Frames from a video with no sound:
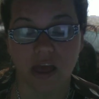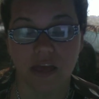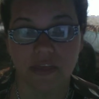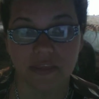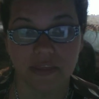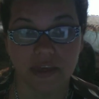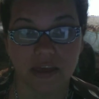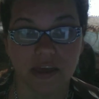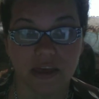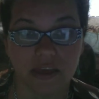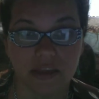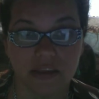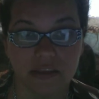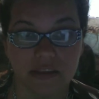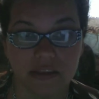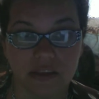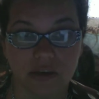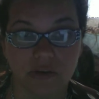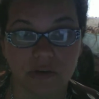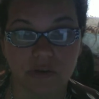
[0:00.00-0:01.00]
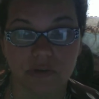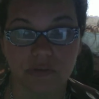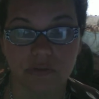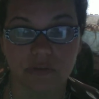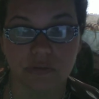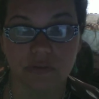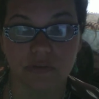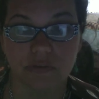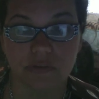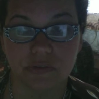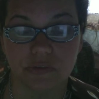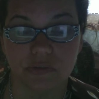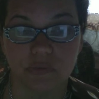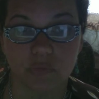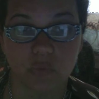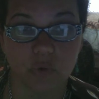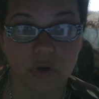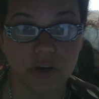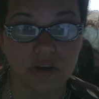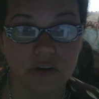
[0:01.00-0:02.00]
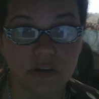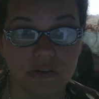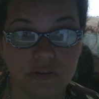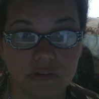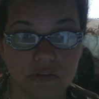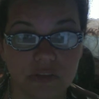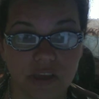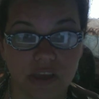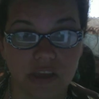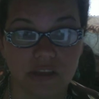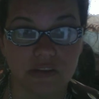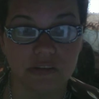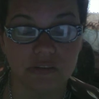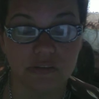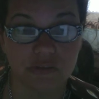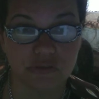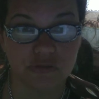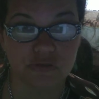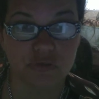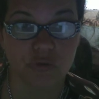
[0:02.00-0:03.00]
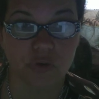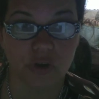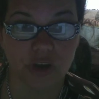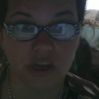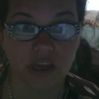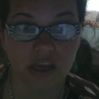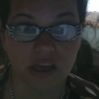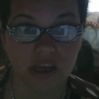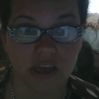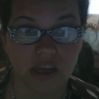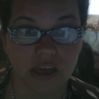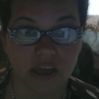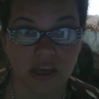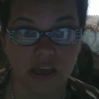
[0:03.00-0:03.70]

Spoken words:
that those words can destroy